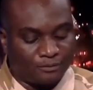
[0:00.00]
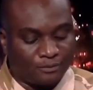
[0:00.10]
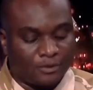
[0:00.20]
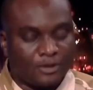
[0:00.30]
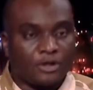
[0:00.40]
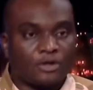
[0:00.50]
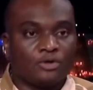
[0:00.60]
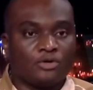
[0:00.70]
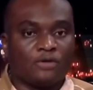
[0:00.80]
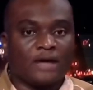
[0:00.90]
Every
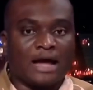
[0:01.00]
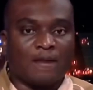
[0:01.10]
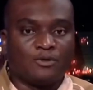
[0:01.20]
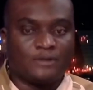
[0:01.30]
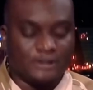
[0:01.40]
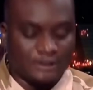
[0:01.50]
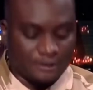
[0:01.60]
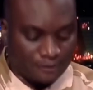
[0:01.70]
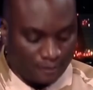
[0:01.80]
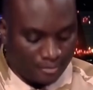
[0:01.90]
citizen must
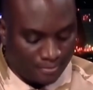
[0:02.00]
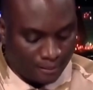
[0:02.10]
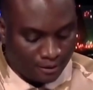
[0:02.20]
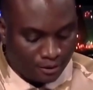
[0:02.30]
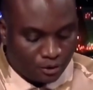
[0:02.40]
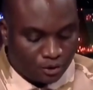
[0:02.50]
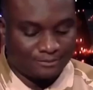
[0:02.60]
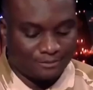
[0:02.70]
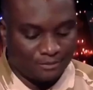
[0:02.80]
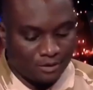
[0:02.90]
stay alert and
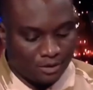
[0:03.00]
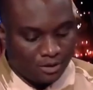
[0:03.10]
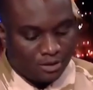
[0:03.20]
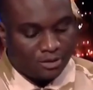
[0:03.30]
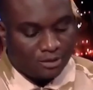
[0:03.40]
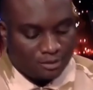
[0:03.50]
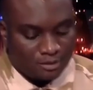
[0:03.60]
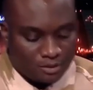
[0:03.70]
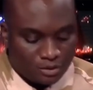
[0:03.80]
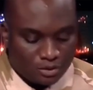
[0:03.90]
united to protect the
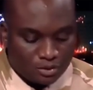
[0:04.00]
nation.